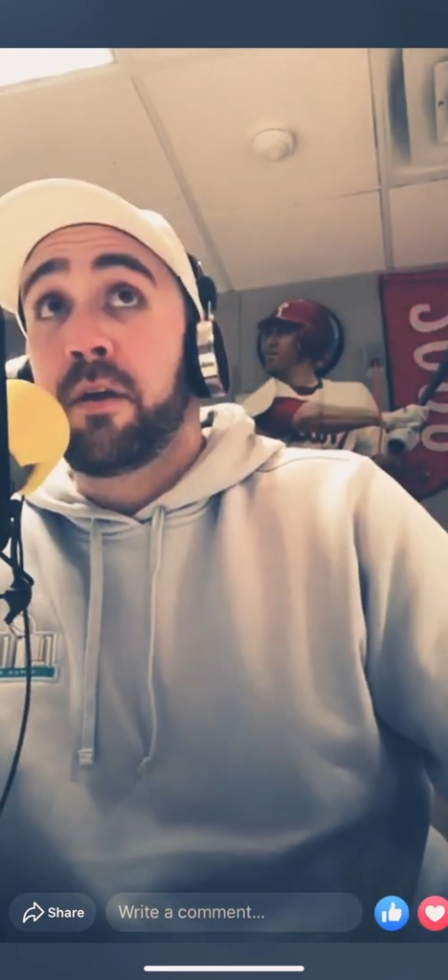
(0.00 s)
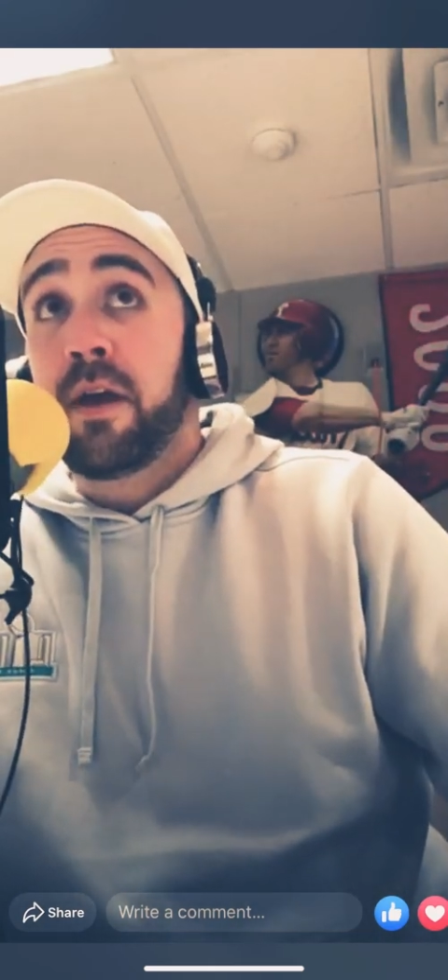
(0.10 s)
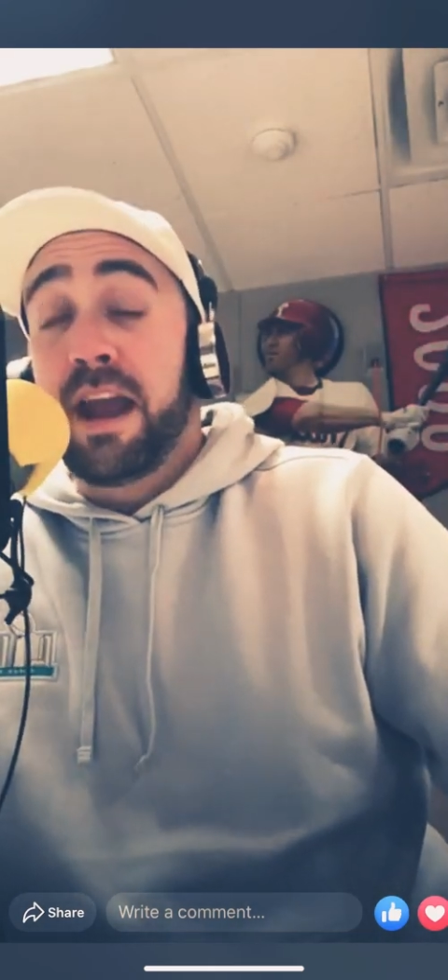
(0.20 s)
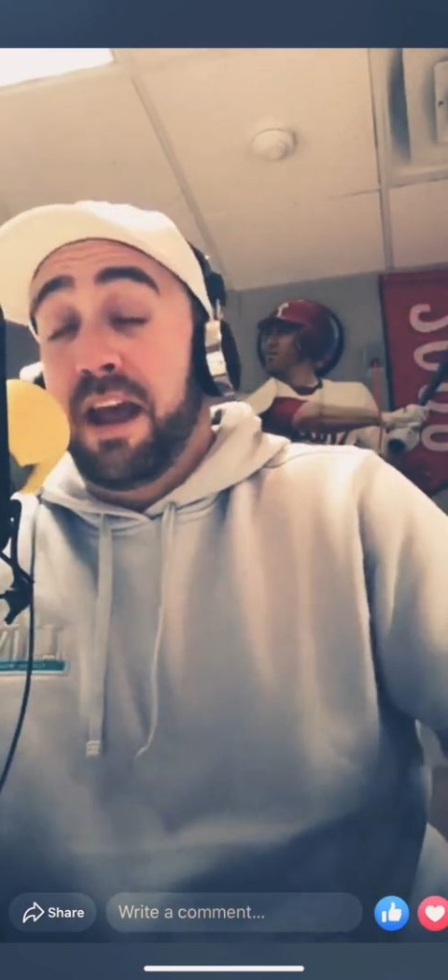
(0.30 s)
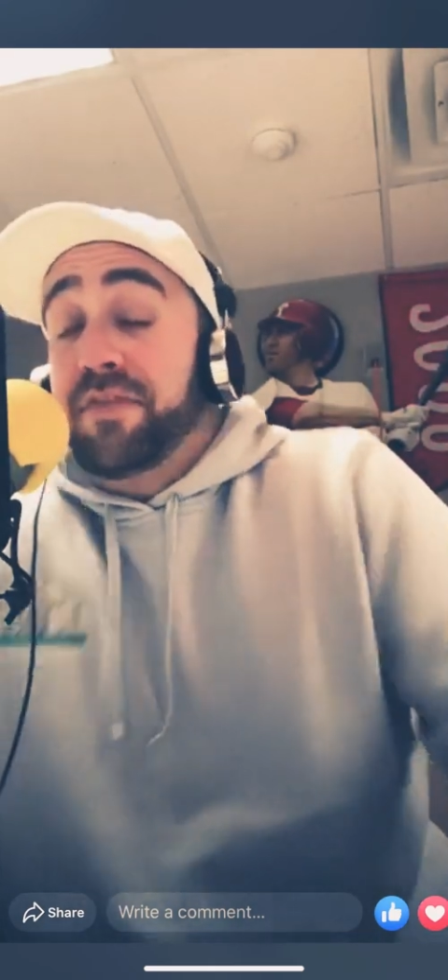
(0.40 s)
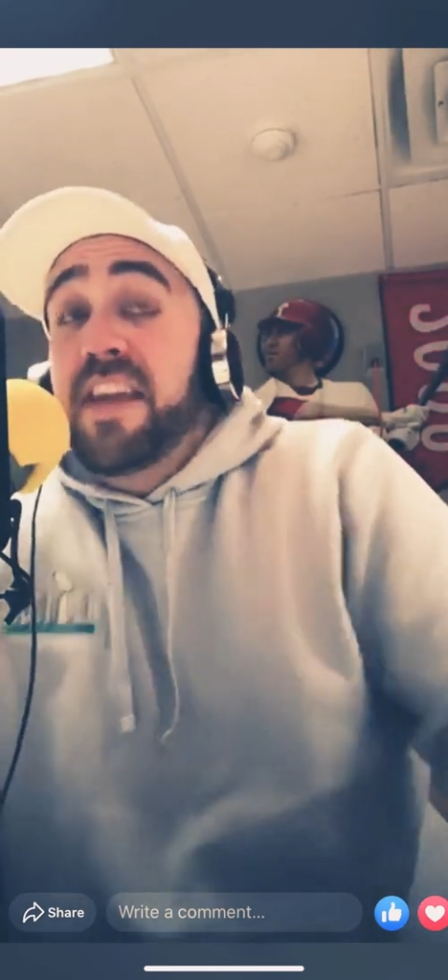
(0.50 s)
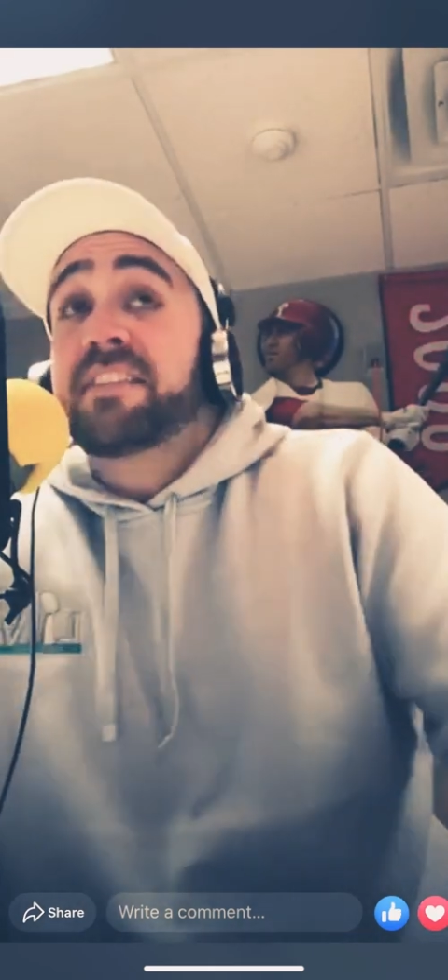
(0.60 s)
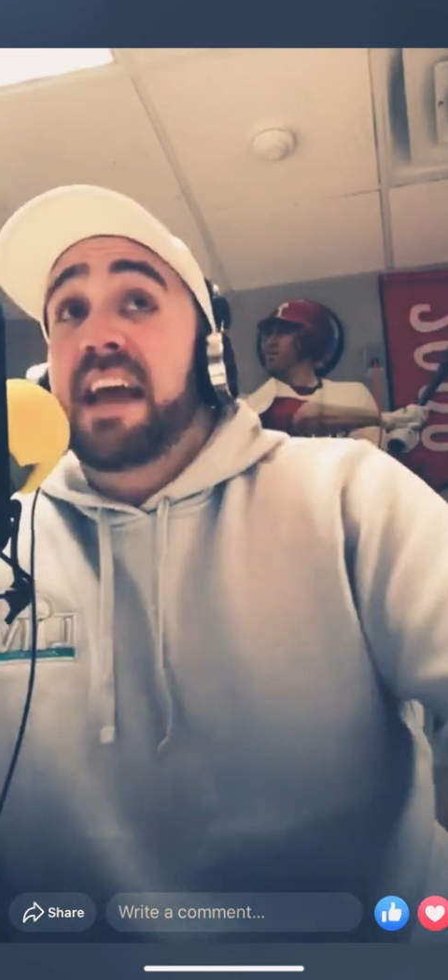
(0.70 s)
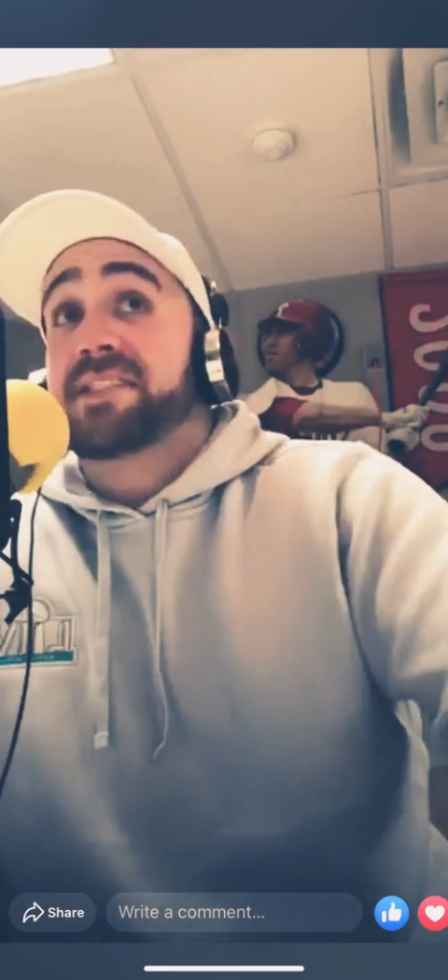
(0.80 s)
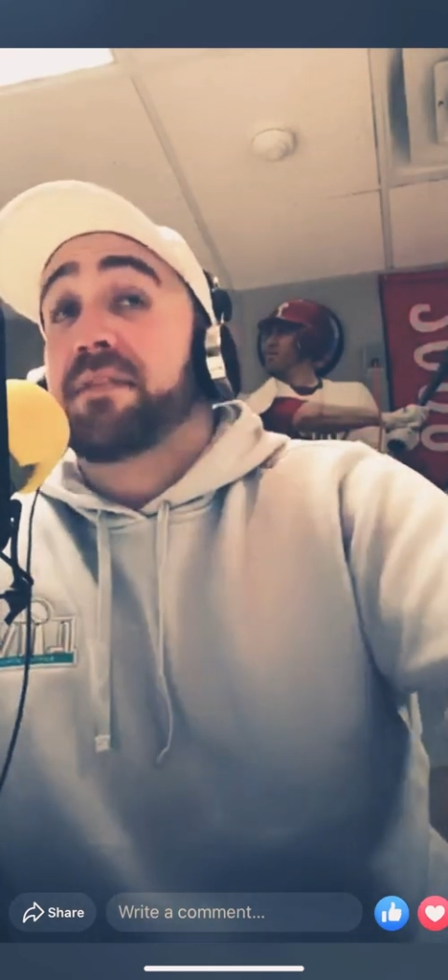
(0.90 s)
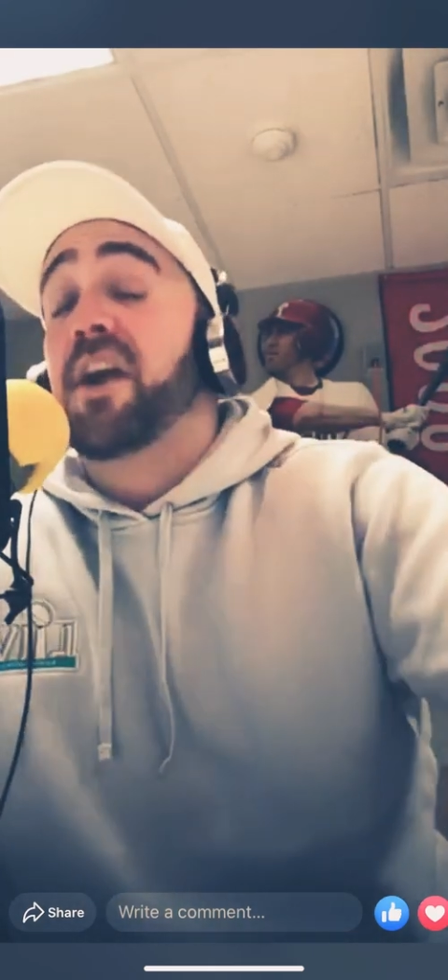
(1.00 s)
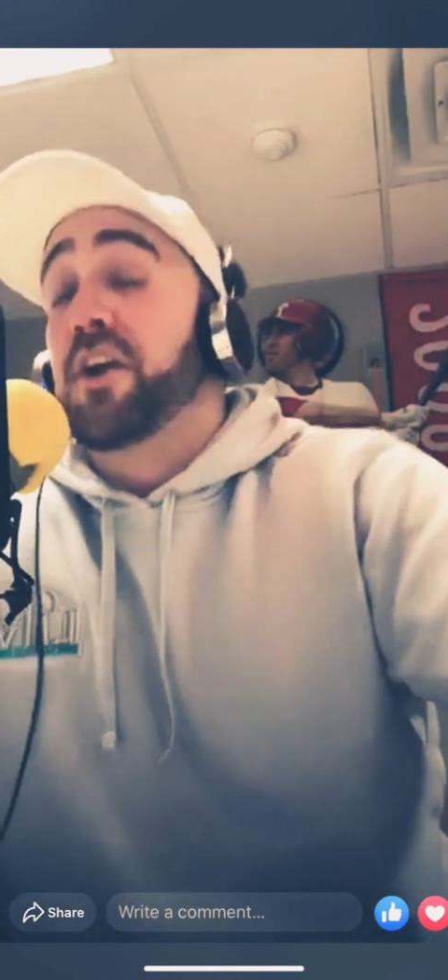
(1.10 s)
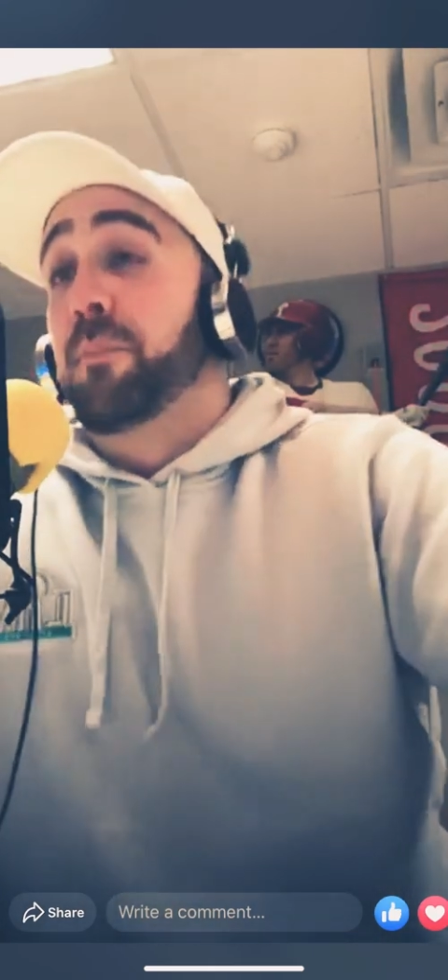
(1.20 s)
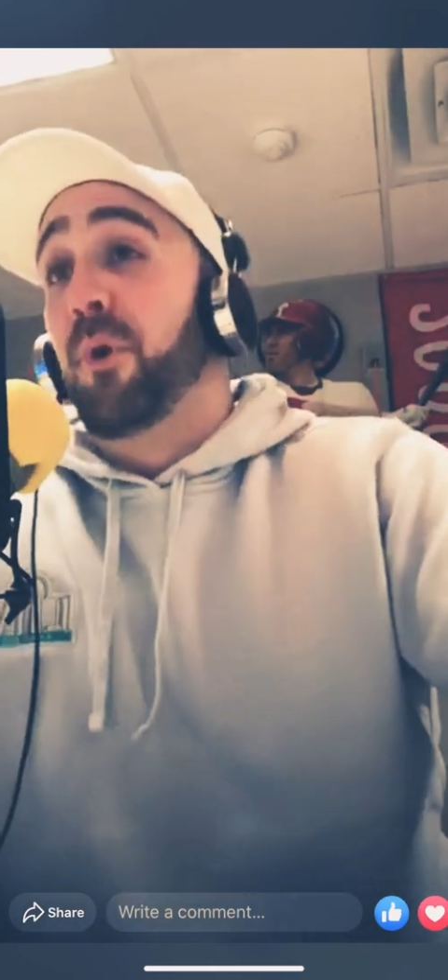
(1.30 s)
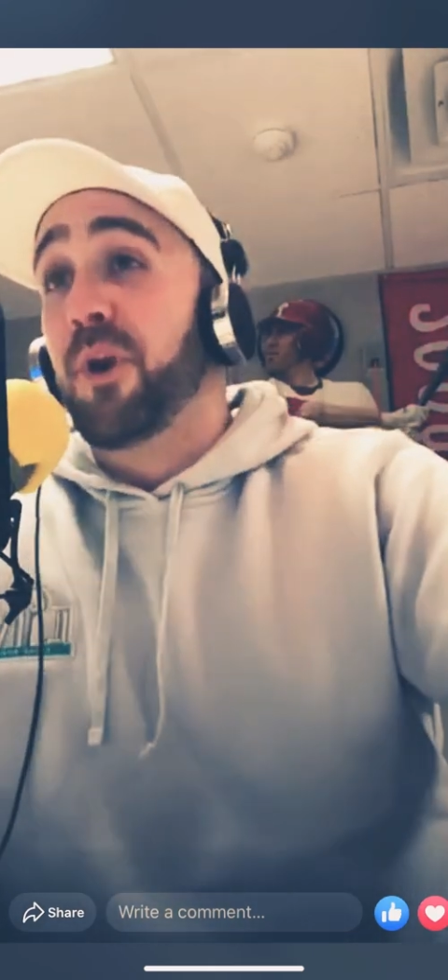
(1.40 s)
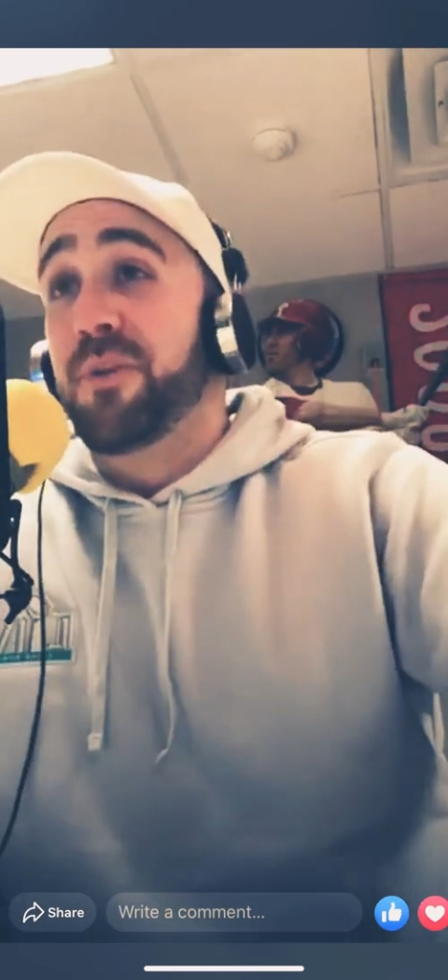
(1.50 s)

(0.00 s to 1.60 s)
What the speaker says: And I think that's very important